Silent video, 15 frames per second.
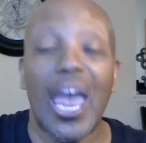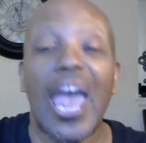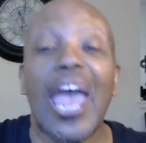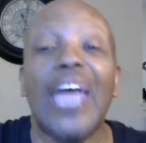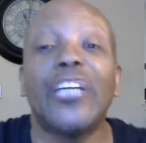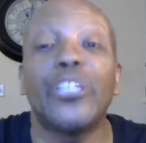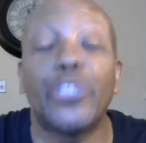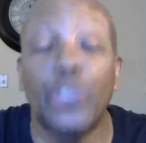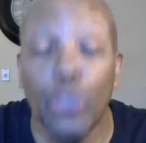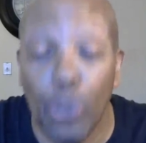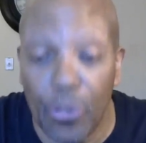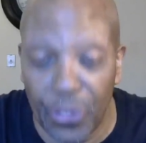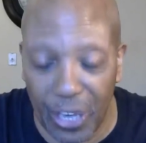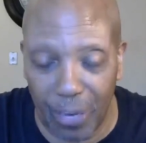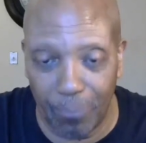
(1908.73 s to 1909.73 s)
and
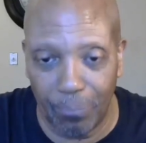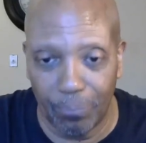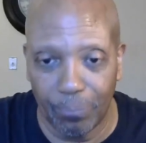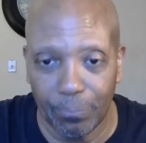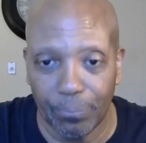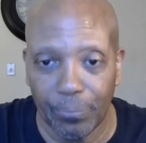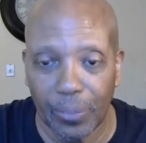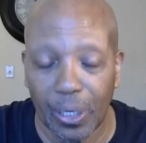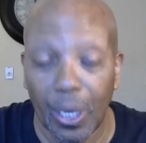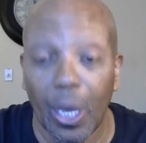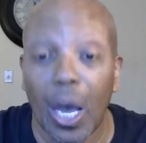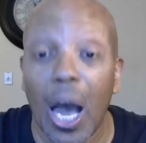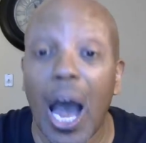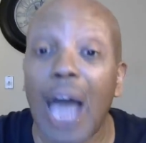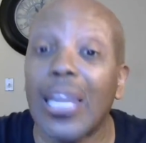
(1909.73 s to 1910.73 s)
do them
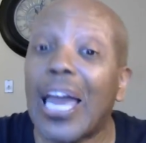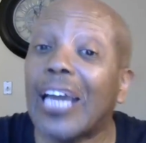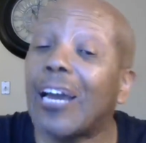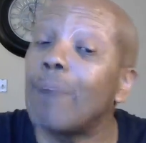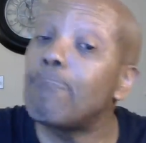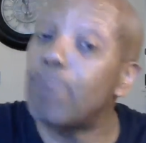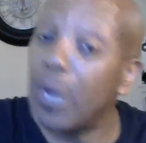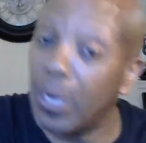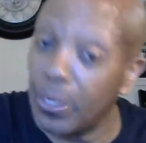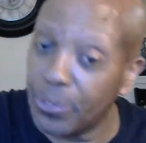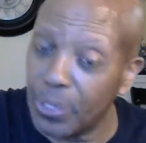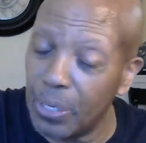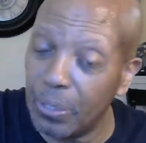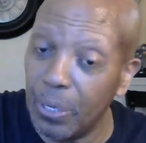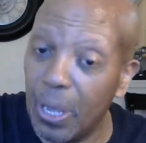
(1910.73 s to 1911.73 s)
are like a
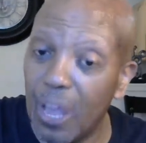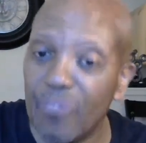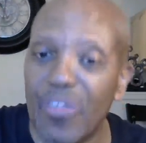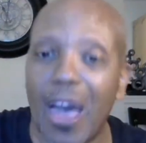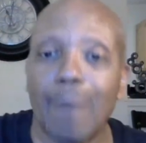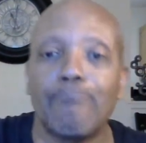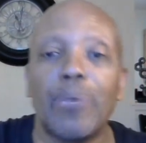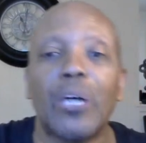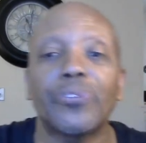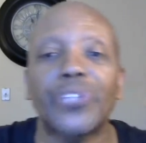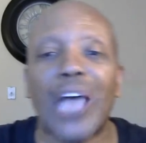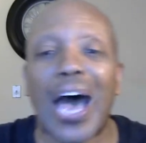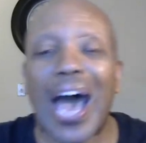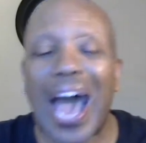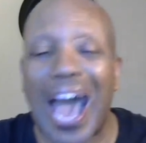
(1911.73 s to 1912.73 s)
person that built
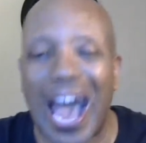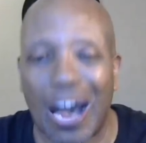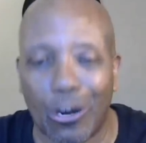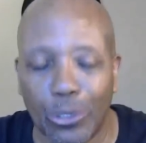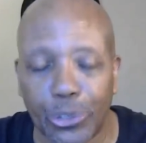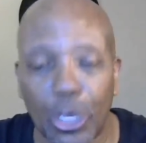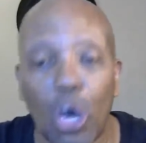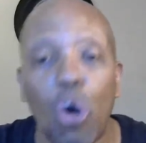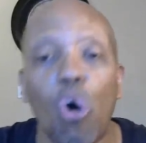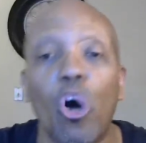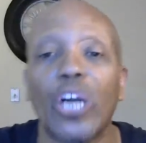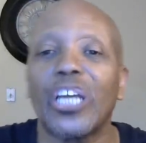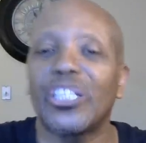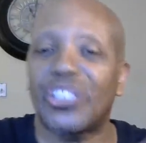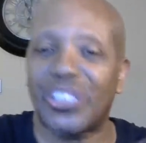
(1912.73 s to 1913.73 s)
a house
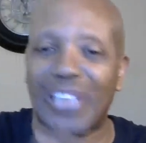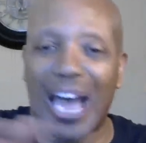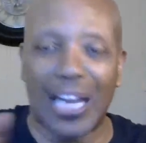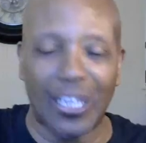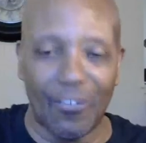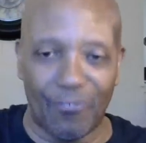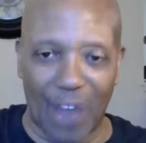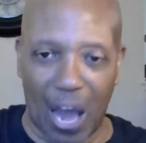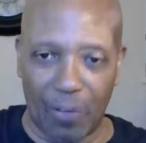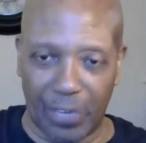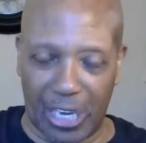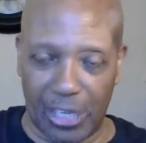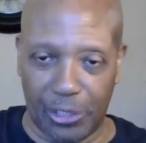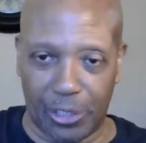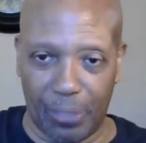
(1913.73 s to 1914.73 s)
on a solid
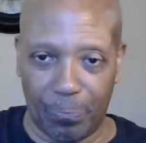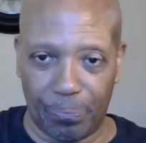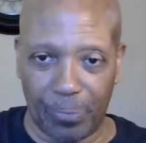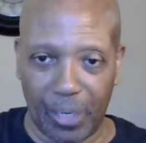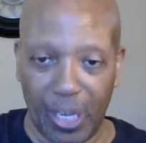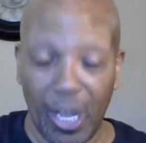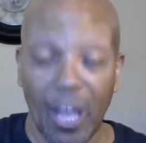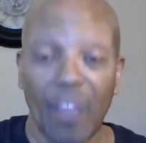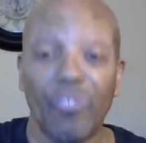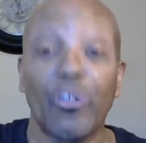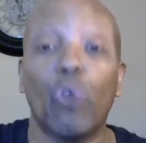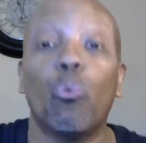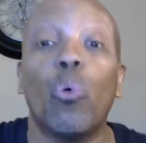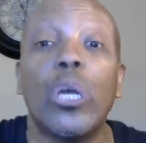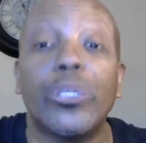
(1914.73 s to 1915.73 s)
foundation.
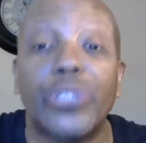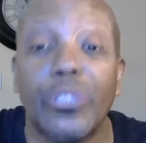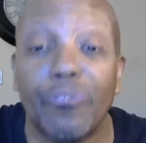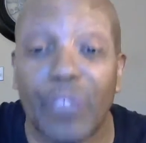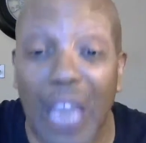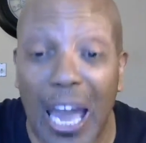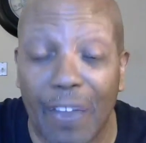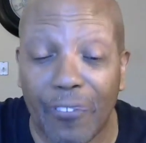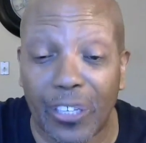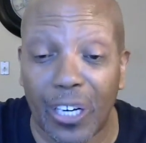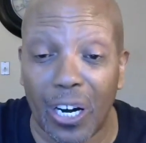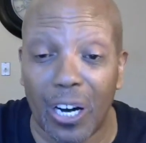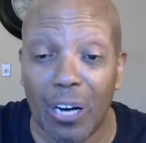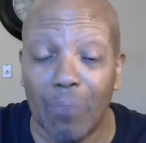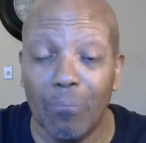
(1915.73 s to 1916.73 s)
The winds of life
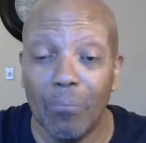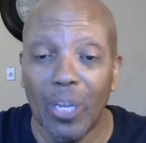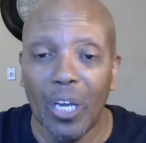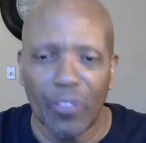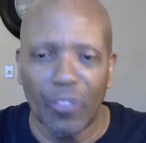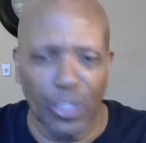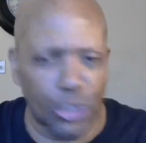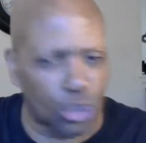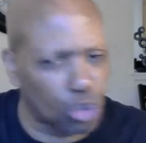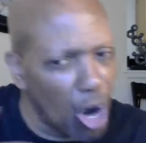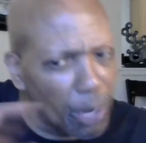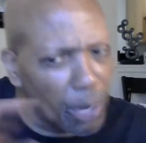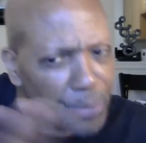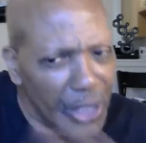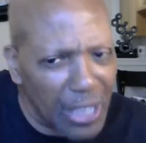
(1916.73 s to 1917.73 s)
come, the
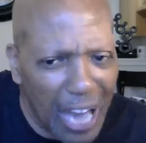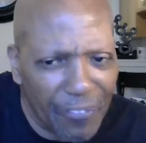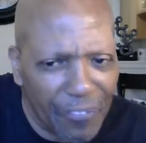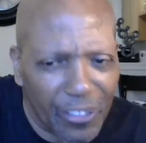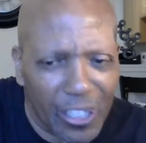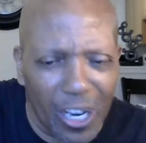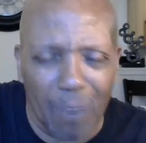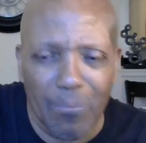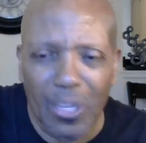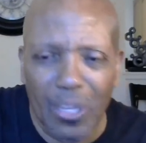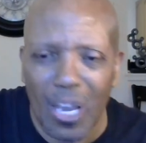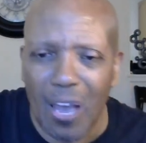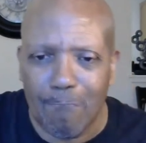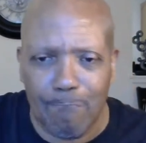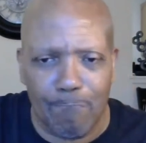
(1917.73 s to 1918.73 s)
storms of life come,
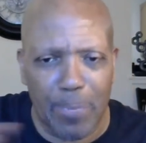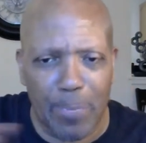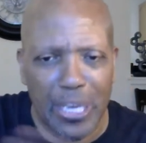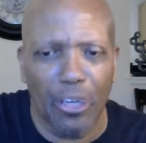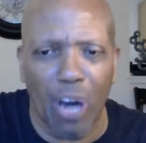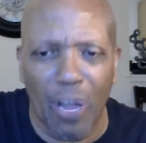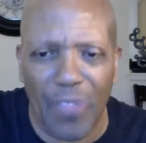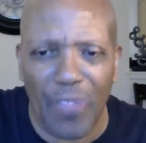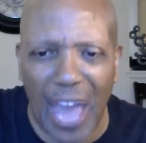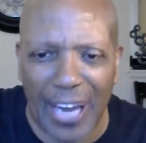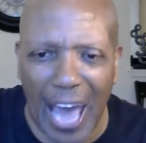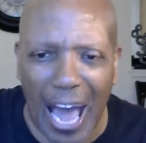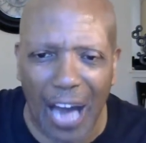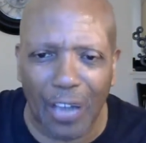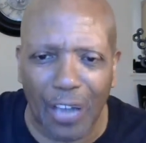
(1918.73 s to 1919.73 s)
beat on that
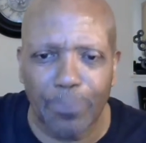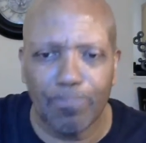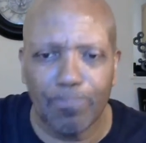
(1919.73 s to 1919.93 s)
house,